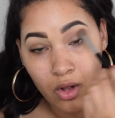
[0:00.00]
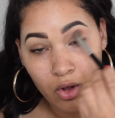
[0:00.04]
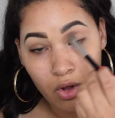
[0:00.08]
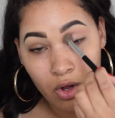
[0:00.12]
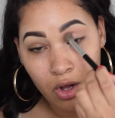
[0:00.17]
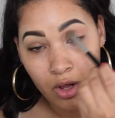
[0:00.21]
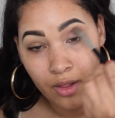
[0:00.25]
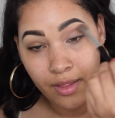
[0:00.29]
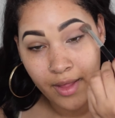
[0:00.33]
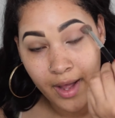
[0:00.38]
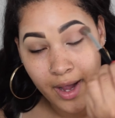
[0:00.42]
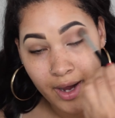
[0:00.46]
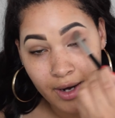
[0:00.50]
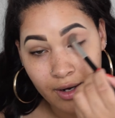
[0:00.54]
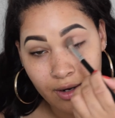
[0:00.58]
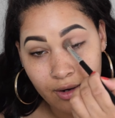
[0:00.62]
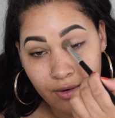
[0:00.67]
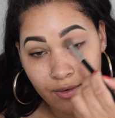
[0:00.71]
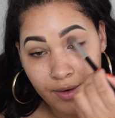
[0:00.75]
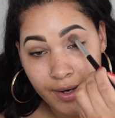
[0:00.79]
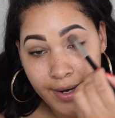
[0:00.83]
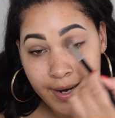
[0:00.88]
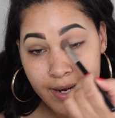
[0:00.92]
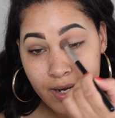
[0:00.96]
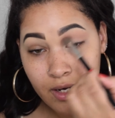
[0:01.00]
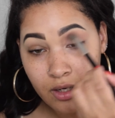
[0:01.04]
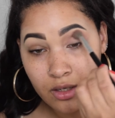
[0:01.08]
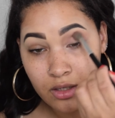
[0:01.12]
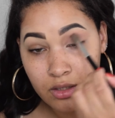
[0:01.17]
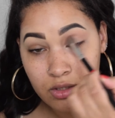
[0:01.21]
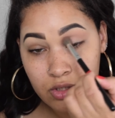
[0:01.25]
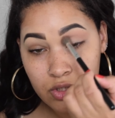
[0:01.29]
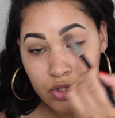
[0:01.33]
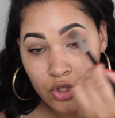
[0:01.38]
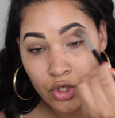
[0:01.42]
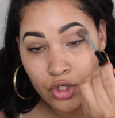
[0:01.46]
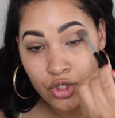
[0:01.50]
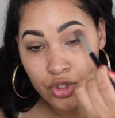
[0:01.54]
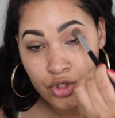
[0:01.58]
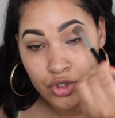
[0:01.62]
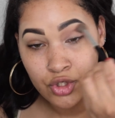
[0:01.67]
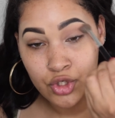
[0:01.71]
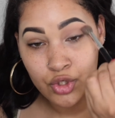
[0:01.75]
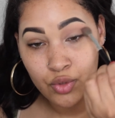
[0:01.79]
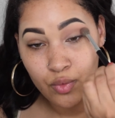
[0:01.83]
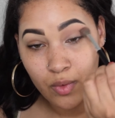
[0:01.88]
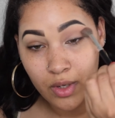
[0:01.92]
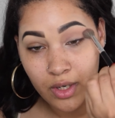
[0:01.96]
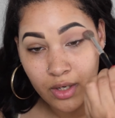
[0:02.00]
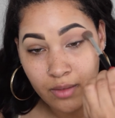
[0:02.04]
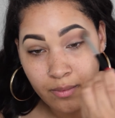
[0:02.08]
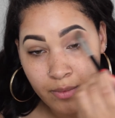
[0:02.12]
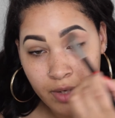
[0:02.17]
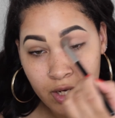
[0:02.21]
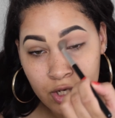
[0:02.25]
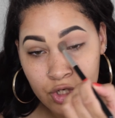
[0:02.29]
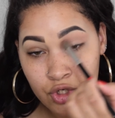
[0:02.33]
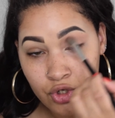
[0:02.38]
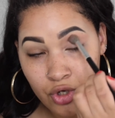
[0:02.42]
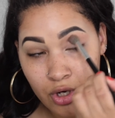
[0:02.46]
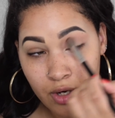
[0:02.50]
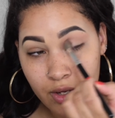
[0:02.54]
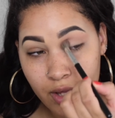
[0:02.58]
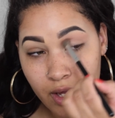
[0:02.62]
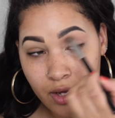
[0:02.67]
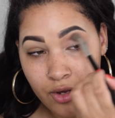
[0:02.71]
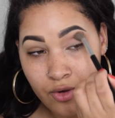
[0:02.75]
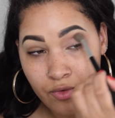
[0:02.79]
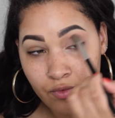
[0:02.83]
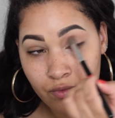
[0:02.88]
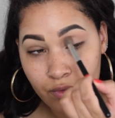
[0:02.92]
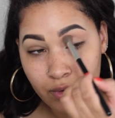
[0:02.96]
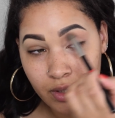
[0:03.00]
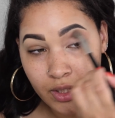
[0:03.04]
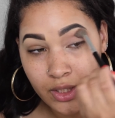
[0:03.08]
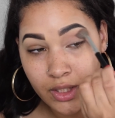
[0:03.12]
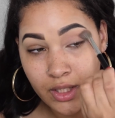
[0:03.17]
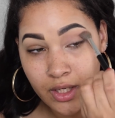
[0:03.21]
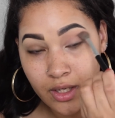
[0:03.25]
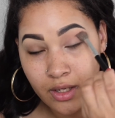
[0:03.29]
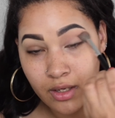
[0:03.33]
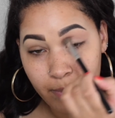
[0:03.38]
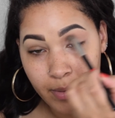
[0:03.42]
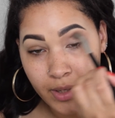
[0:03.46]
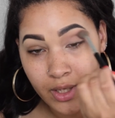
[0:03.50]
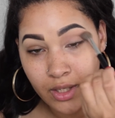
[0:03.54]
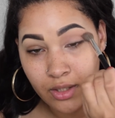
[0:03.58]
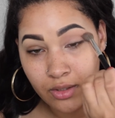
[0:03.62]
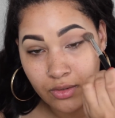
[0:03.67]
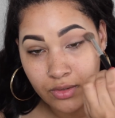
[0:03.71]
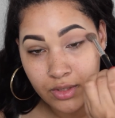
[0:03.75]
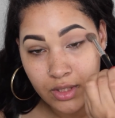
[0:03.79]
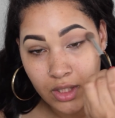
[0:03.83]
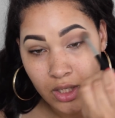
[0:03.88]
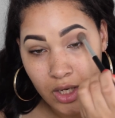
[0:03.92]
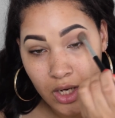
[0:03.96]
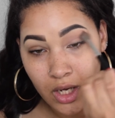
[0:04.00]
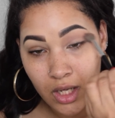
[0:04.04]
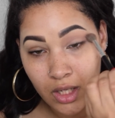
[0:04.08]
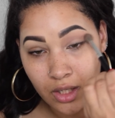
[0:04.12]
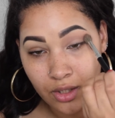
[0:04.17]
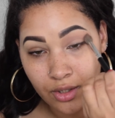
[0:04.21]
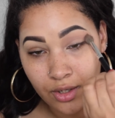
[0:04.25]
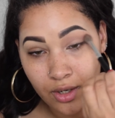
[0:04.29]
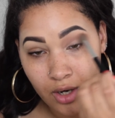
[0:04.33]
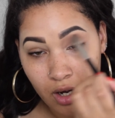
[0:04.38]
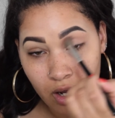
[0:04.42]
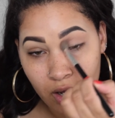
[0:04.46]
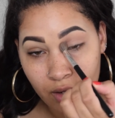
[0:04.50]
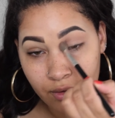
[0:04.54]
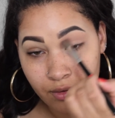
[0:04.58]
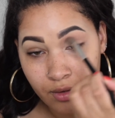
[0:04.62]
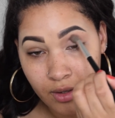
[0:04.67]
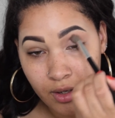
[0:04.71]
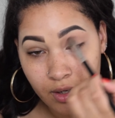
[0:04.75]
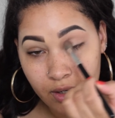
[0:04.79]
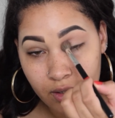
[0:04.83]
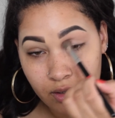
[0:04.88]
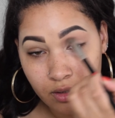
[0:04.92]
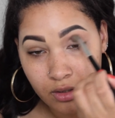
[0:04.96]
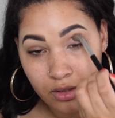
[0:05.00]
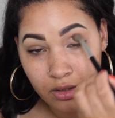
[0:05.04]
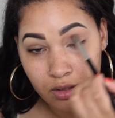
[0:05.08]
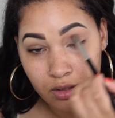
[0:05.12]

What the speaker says: all that great, so you do want to make sure that you really build the color on there.